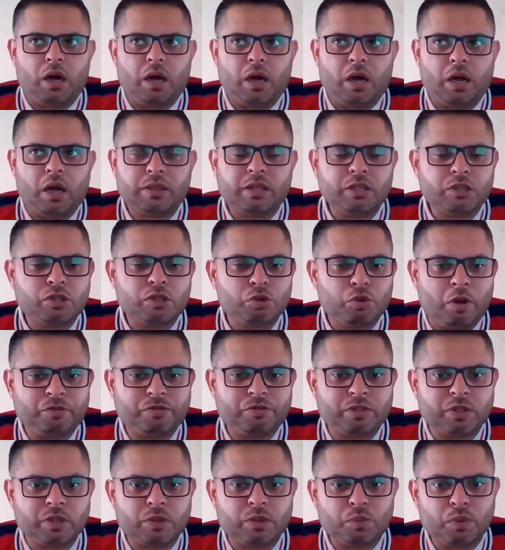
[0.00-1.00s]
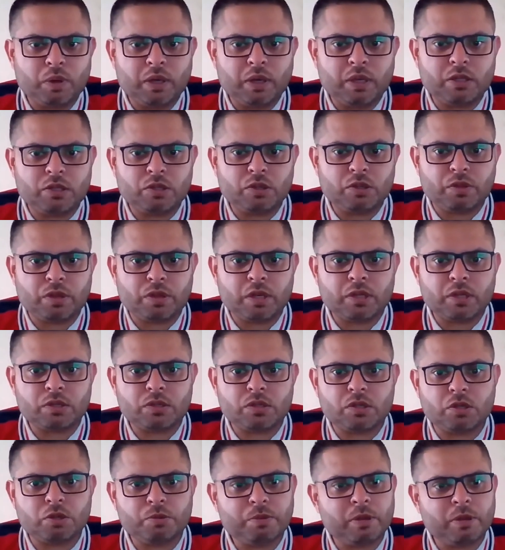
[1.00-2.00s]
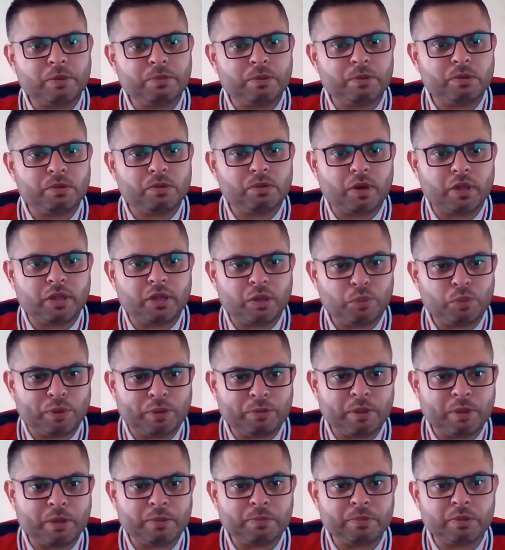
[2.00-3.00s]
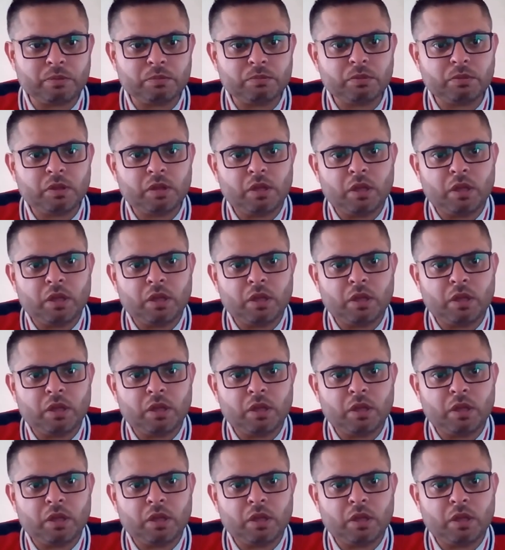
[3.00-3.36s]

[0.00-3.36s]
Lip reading: I think too often we do things to people rather than with people.